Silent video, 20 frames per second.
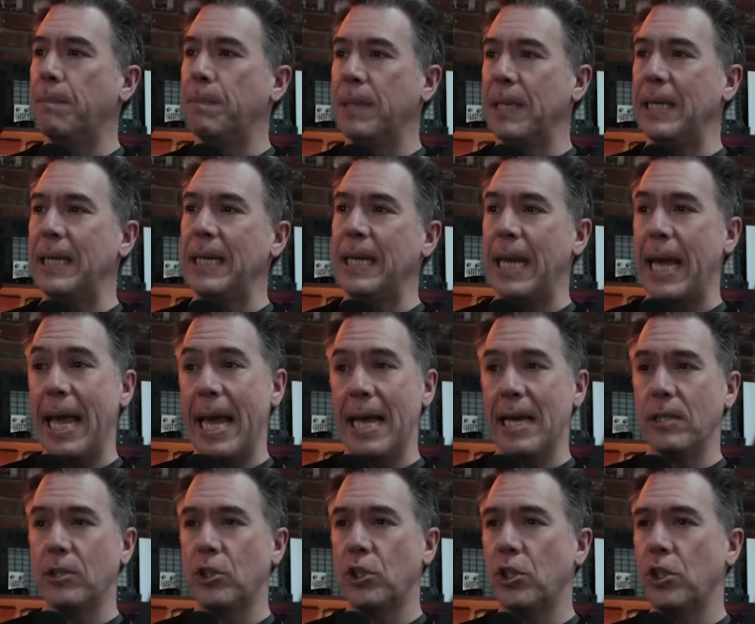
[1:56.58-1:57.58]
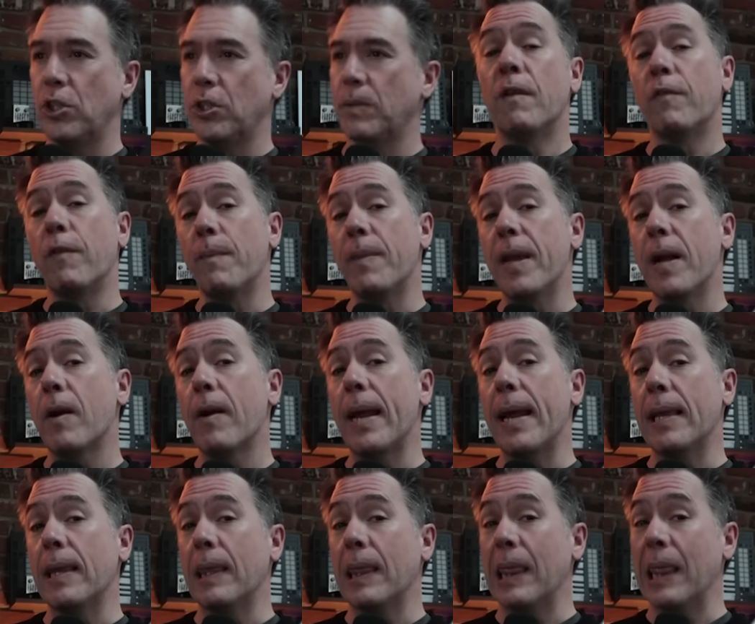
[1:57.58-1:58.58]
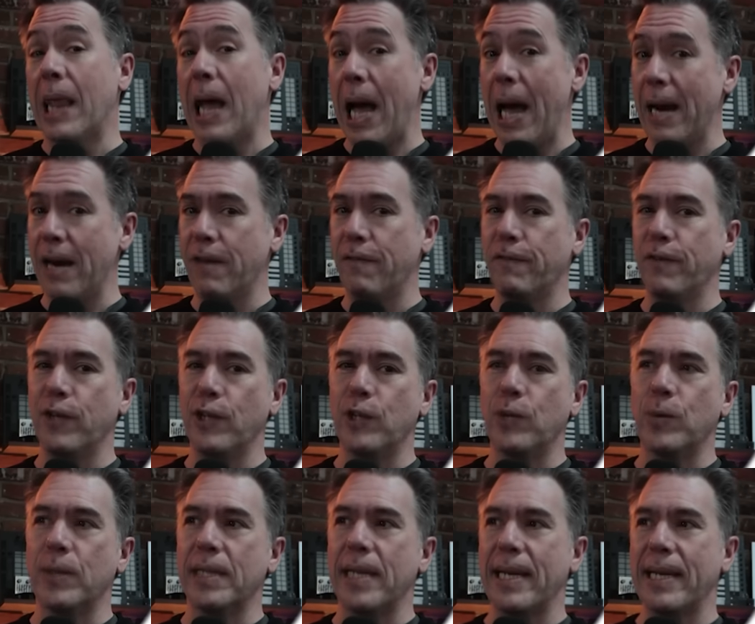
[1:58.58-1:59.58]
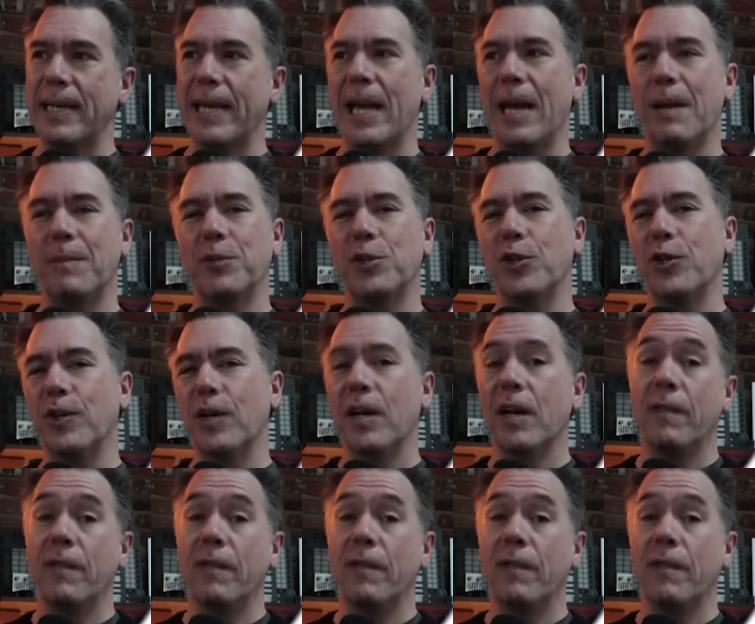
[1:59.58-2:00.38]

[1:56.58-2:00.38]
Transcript: Bleeding Edge. From there, a lot of footage was then captured